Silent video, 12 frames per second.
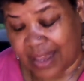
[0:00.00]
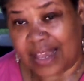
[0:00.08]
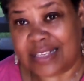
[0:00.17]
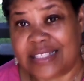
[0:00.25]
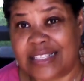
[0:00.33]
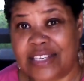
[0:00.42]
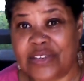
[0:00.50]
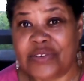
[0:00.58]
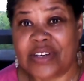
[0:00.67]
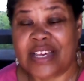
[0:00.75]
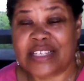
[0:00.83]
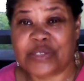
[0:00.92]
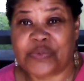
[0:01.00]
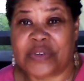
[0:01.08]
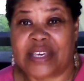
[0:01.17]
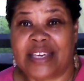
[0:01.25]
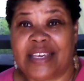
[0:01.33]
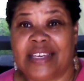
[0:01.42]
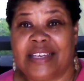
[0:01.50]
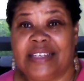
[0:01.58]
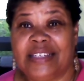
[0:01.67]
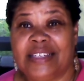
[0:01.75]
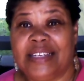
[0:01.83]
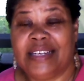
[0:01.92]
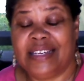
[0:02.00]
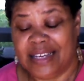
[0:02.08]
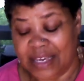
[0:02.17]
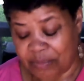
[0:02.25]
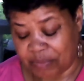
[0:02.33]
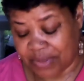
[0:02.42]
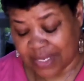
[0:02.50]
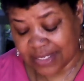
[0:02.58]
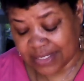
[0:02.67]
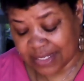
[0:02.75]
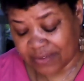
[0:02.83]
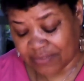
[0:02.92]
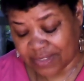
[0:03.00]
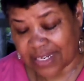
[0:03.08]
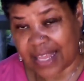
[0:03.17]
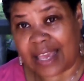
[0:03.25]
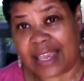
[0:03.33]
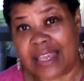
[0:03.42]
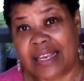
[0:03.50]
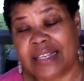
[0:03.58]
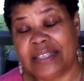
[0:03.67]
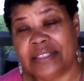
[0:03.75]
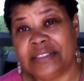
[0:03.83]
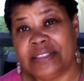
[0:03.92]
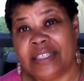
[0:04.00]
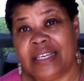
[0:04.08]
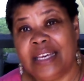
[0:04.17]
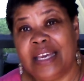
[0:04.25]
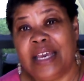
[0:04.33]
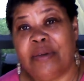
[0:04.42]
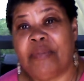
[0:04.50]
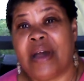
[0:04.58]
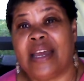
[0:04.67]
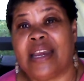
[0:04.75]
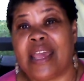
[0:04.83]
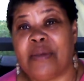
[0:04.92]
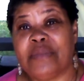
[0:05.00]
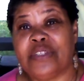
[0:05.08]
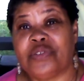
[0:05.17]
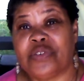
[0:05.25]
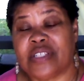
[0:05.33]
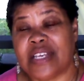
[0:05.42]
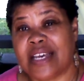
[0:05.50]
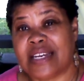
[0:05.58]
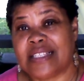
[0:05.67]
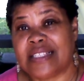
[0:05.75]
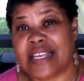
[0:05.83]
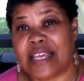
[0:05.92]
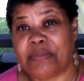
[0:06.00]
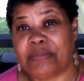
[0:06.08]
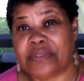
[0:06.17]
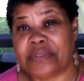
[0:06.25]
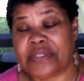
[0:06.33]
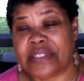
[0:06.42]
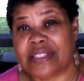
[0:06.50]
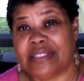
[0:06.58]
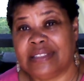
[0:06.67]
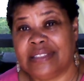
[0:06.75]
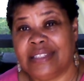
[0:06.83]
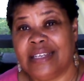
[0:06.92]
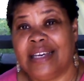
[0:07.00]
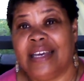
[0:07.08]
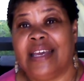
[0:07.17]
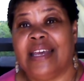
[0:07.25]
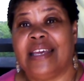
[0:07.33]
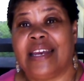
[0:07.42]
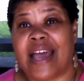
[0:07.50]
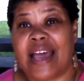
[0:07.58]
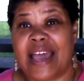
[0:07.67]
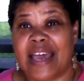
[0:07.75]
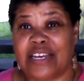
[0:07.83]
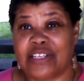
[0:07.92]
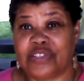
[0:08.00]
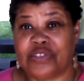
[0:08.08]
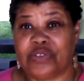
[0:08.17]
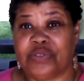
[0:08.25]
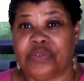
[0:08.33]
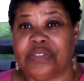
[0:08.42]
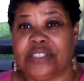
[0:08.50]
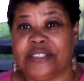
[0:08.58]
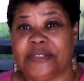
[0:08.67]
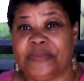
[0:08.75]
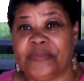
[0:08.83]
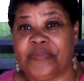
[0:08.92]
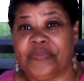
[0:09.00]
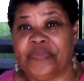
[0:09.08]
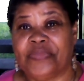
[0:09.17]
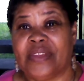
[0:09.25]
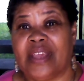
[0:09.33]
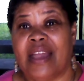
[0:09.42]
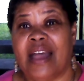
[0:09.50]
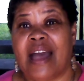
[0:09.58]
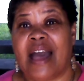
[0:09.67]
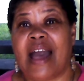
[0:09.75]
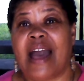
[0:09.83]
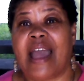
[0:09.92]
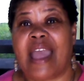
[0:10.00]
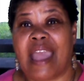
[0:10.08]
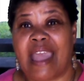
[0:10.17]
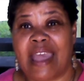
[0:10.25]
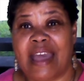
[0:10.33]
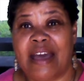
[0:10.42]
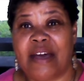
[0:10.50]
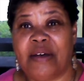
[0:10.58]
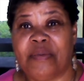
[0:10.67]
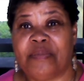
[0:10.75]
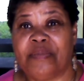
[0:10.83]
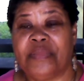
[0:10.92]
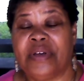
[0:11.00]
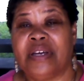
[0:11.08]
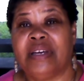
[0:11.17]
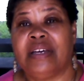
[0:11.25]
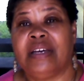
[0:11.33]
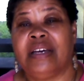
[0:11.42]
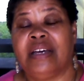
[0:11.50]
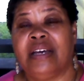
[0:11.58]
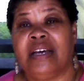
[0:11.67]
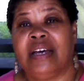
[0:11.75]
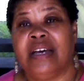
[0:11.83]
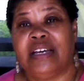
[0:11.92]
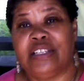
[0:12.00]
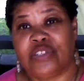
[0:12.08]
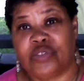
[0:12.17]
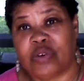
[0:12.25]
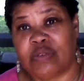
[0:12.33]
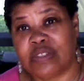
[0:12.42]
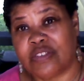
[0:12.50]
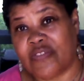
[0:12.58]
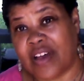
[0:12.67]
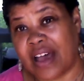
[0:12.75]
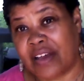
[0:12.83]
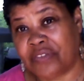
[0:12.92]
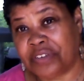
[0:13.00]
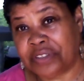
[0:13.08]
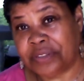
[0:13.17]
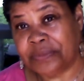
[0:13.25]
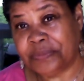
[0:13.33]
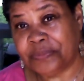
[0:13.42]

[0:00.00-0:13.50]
I see you next week. Peace, love, and light. And my name is Trazana Staples, and I had a stroke. I am a stroke survivor.